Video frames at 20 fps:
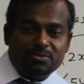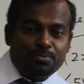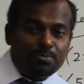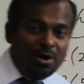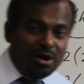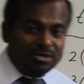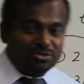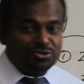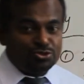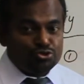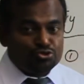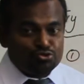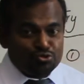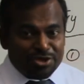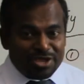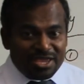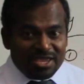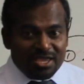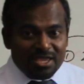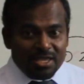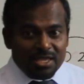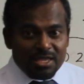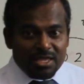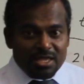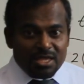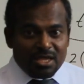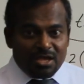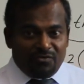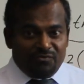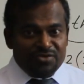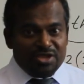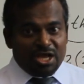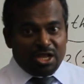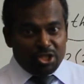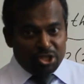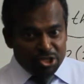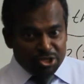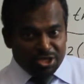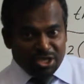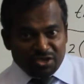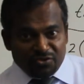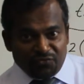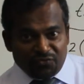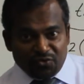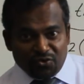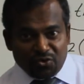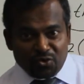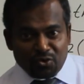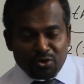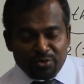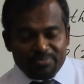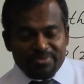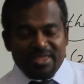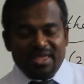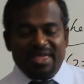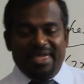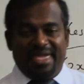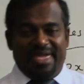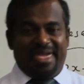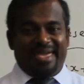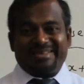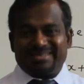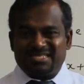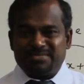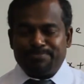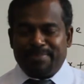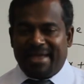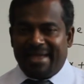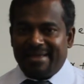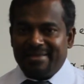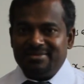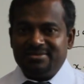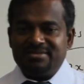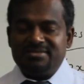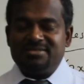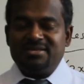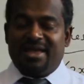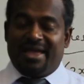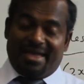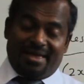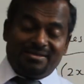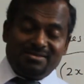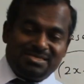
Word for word: part three, we are looking for expand and